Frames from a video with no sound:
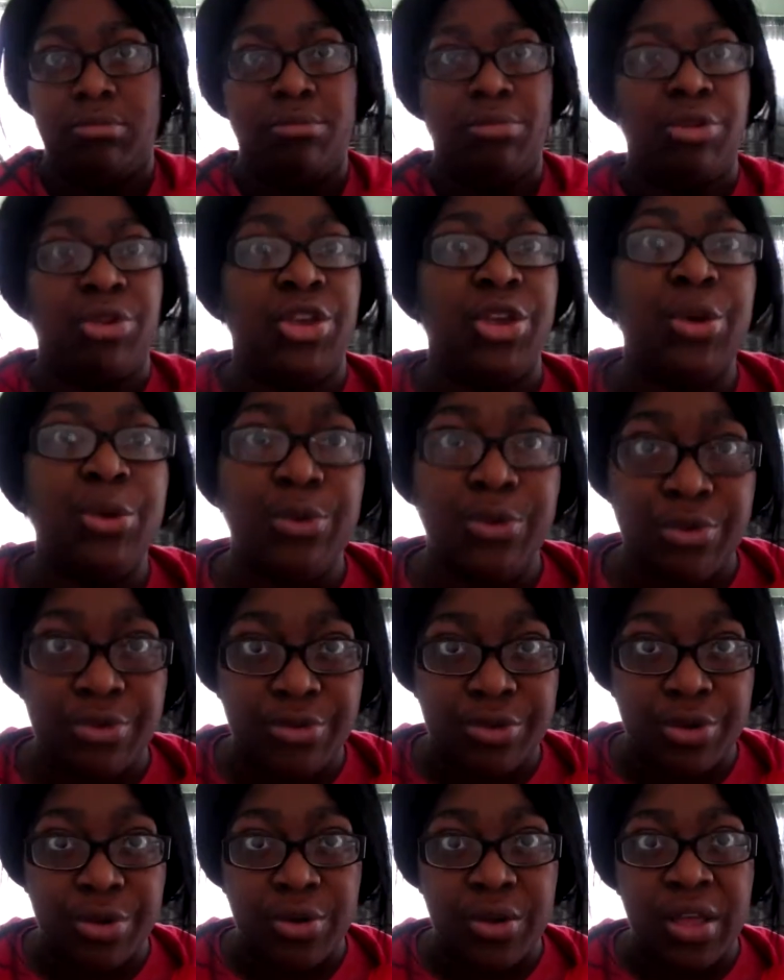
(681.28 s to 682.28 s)

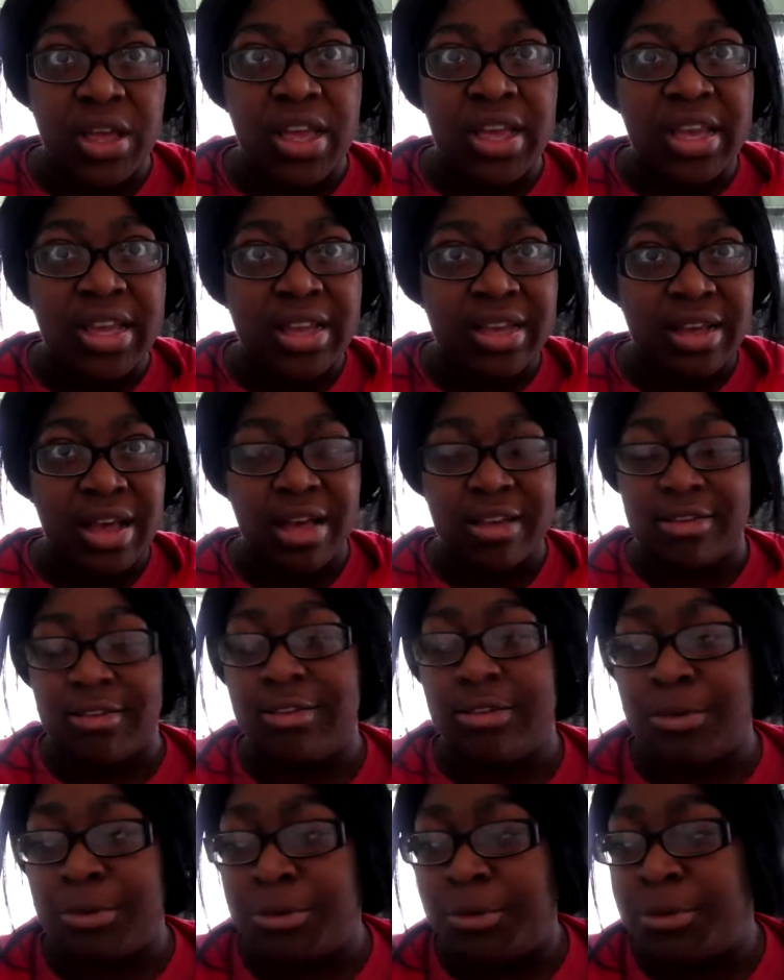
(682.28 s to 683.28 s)
beautiful.
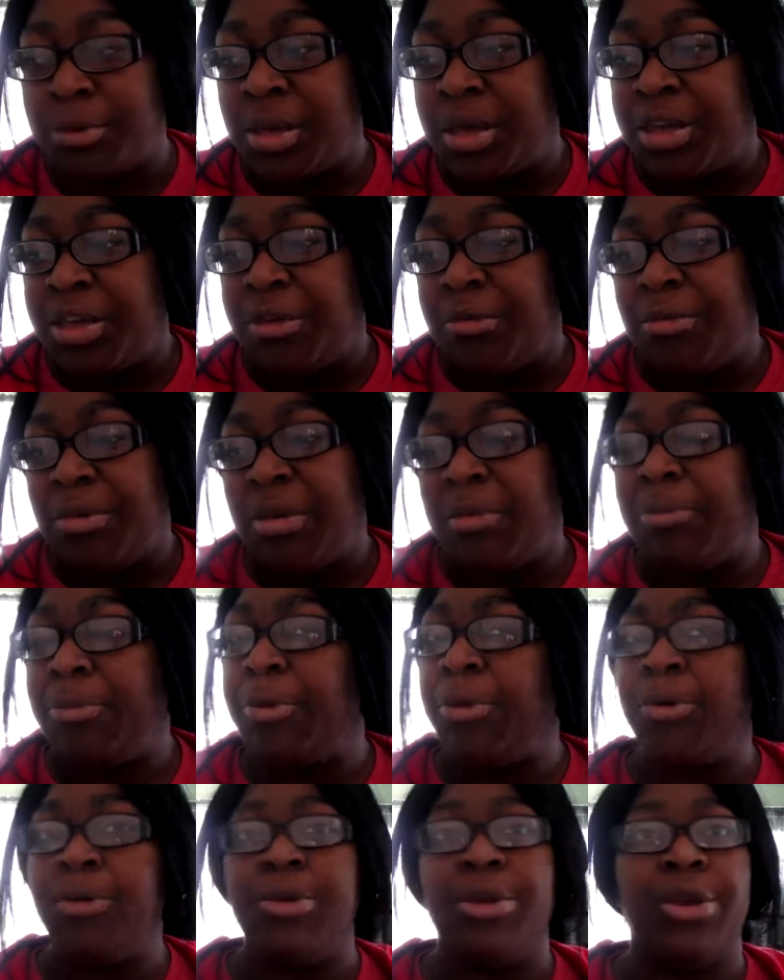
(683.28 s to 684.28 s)
Costume
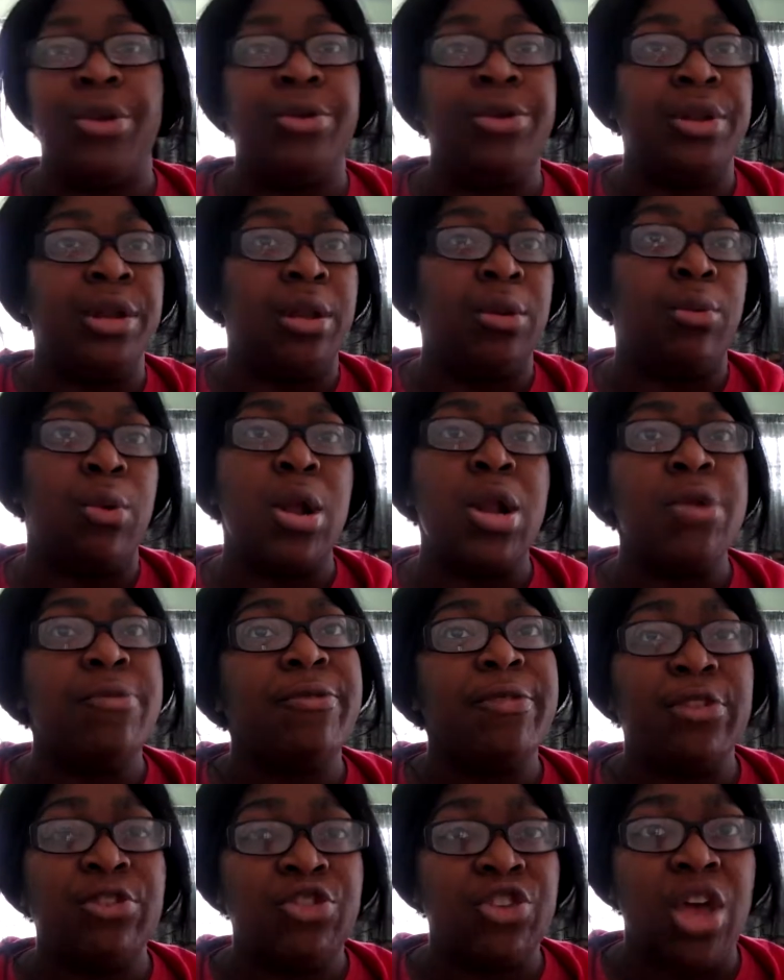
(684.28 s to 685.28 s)
people, you did a
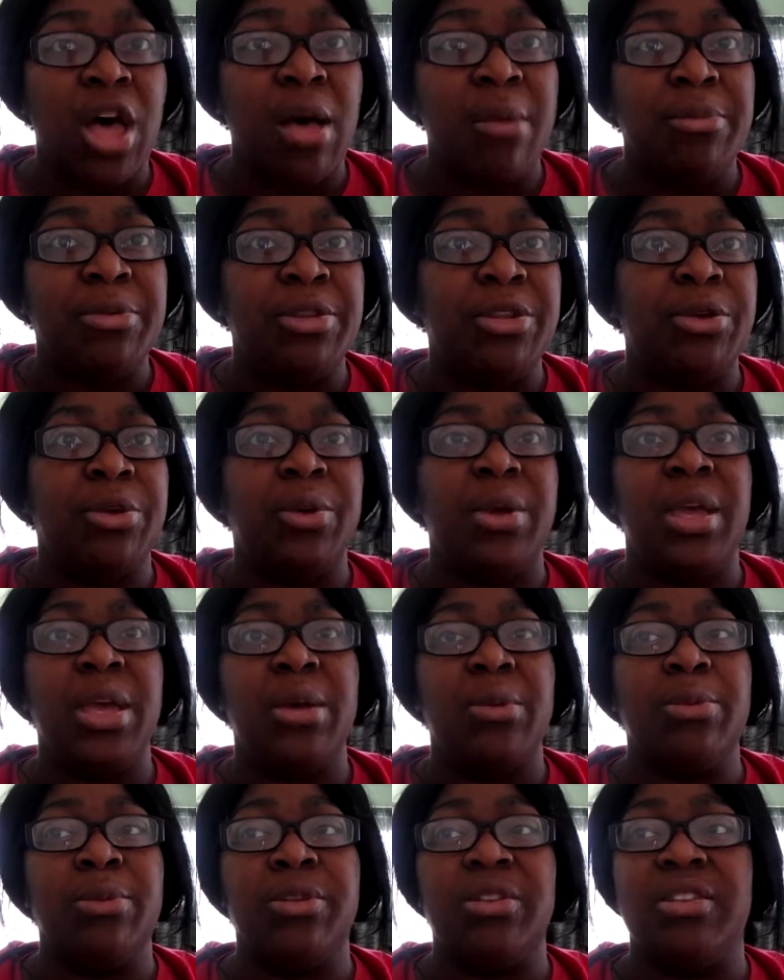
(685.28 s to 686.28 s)
wonderful job too.
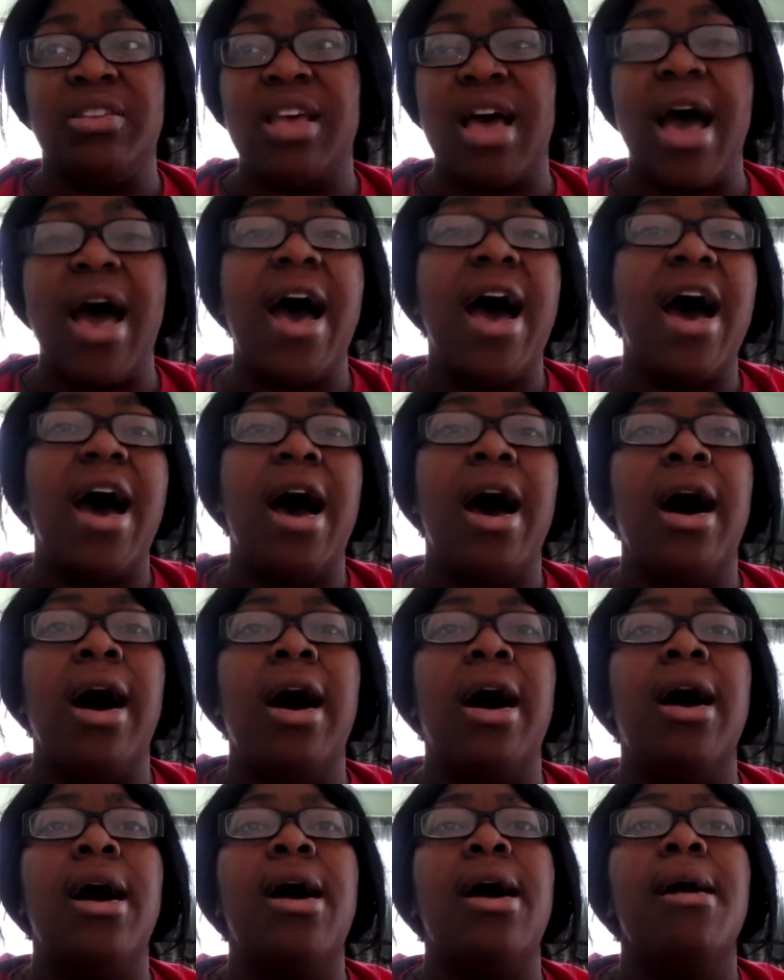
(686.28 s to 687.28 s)
It was
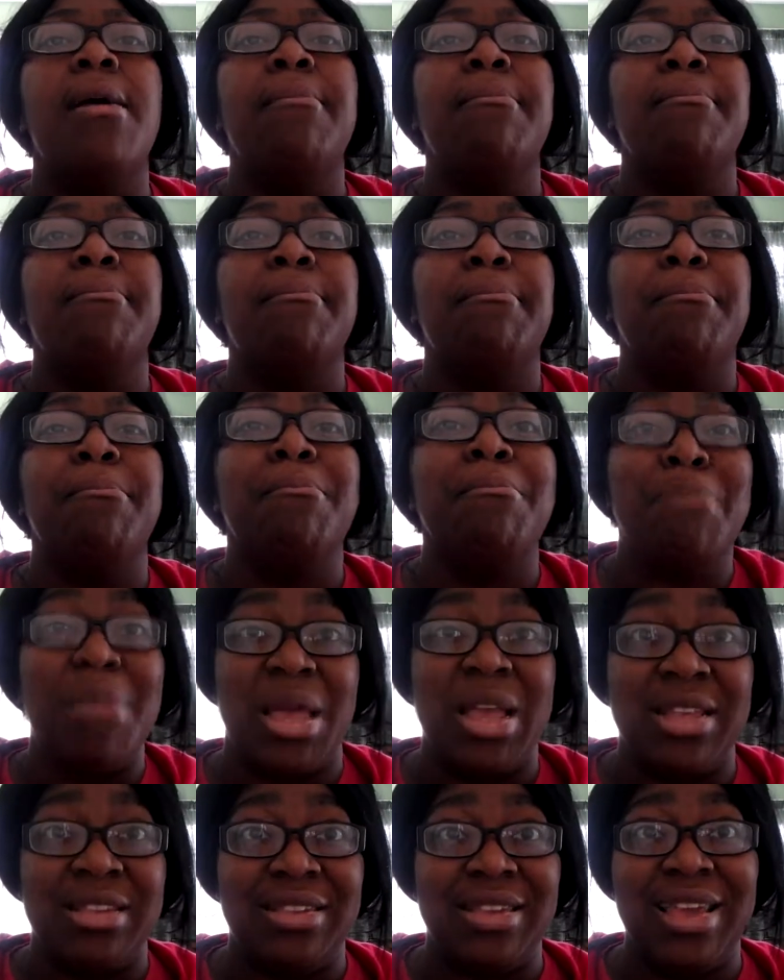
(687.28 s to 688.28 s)

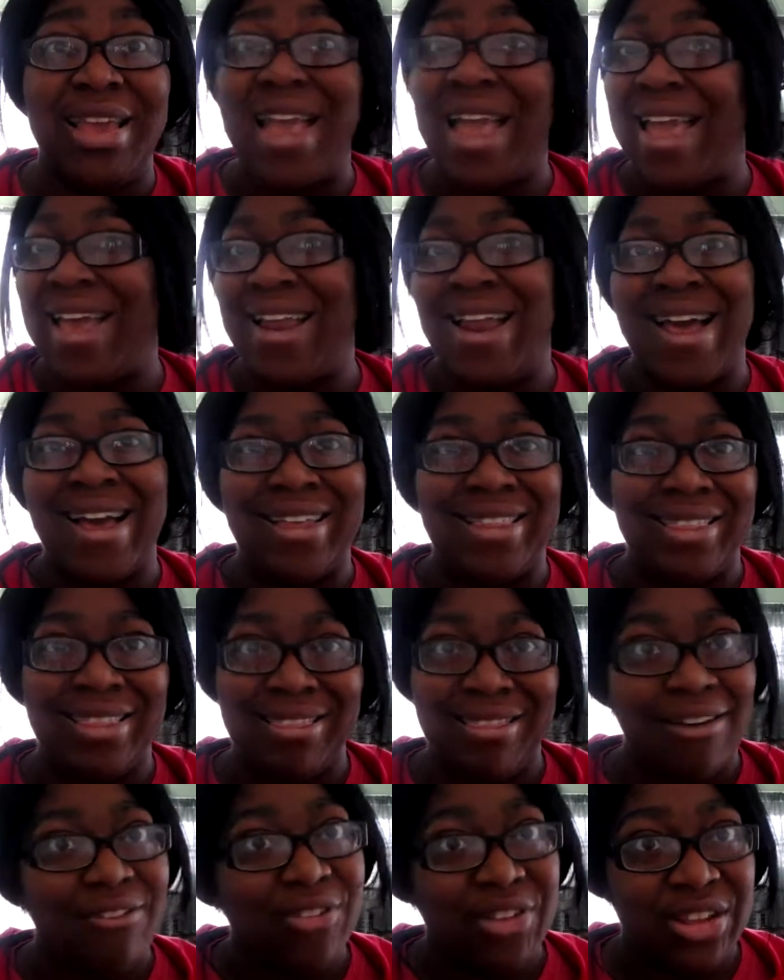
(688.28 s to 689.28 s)
amazing, and I
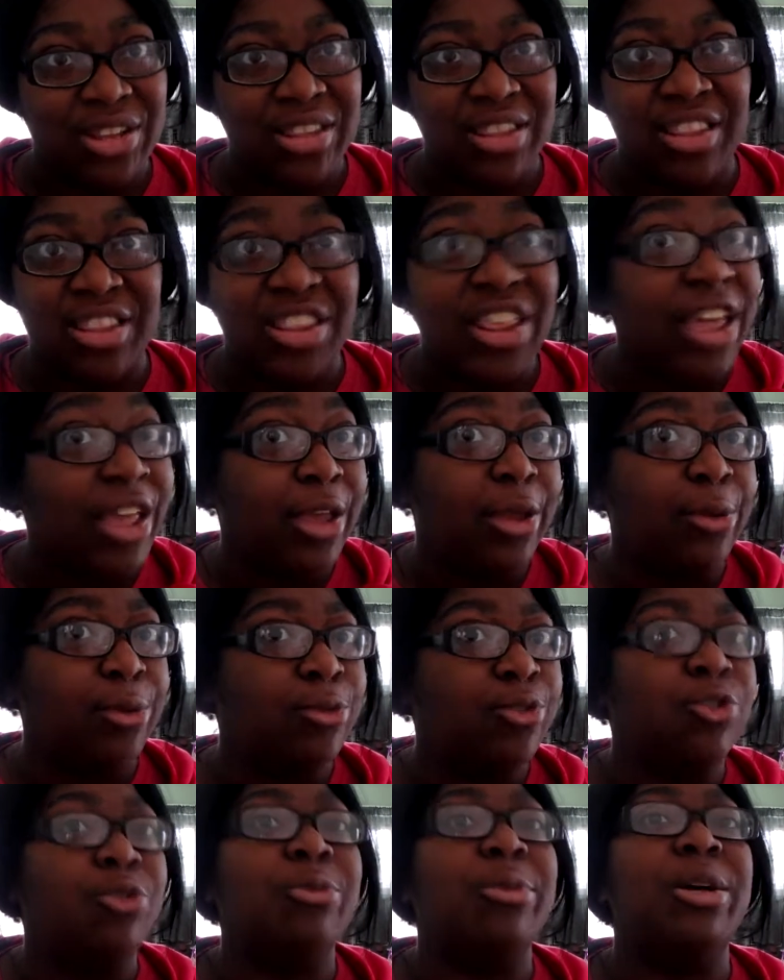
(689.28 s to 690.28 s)
love it. Thank you
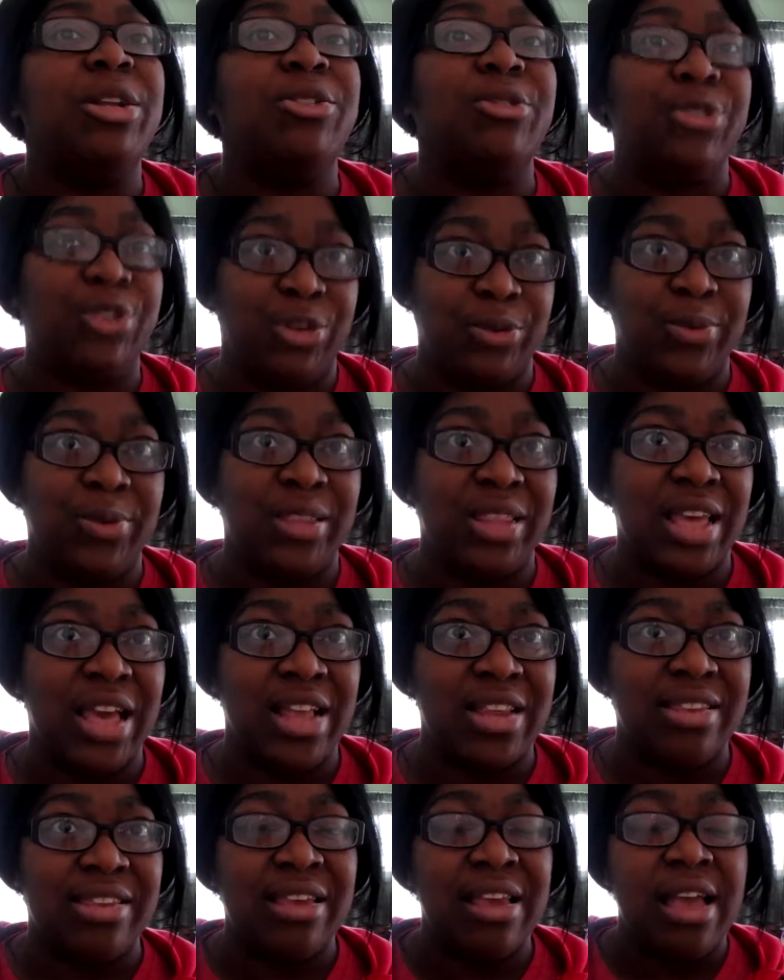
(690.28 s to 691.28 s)
so much for doing
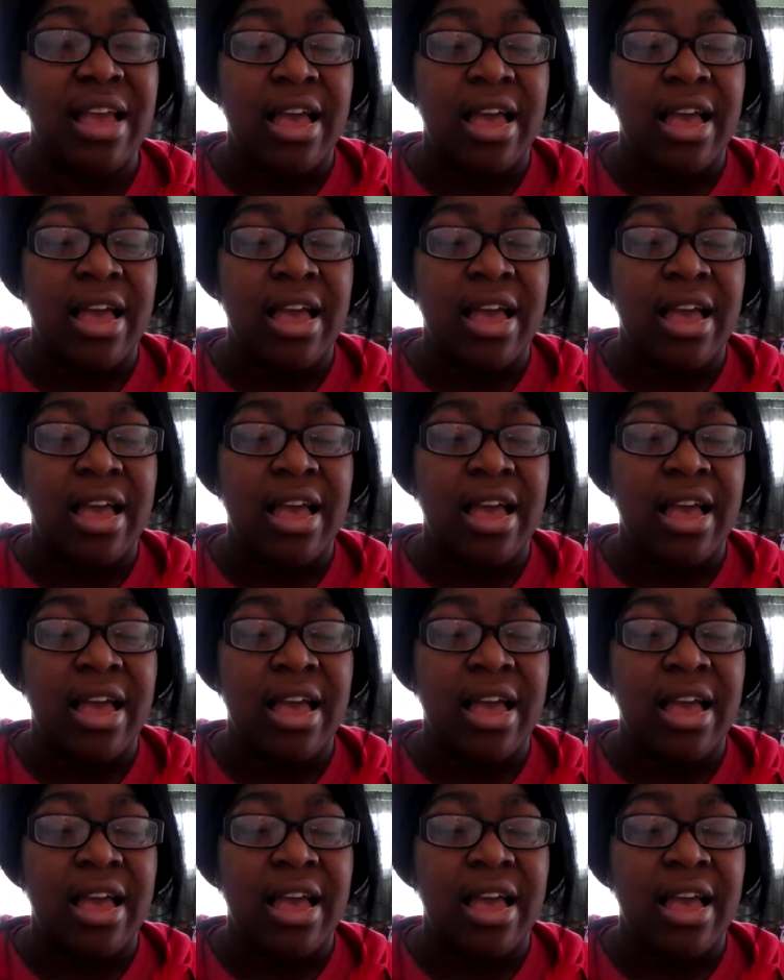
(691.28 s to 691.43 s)
that.